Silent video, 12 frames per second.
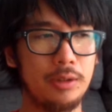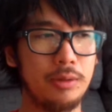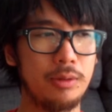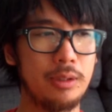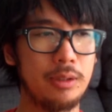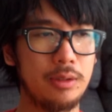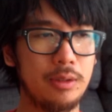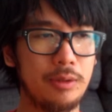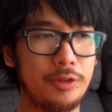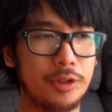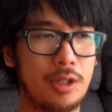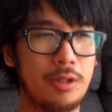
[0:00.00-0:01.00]
like, you know,
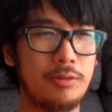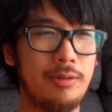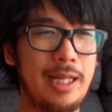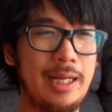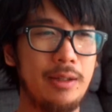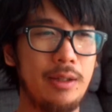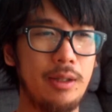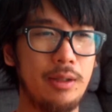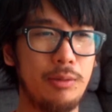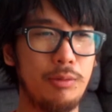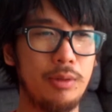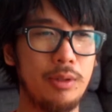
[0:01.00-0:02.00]
I've just kind of let
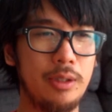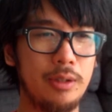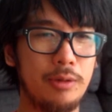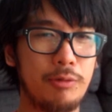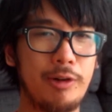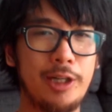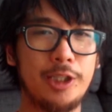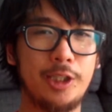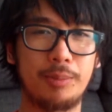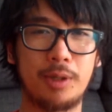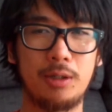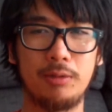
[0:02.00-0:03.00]
the
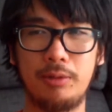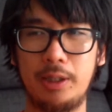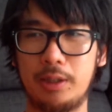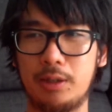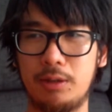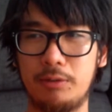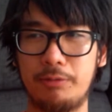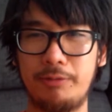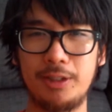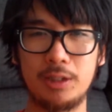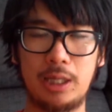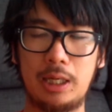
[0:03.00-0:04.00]
friendship kind of
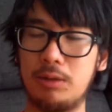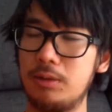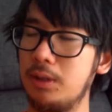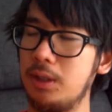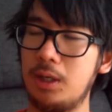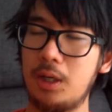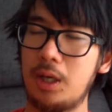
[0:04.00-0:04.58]
fizzle out.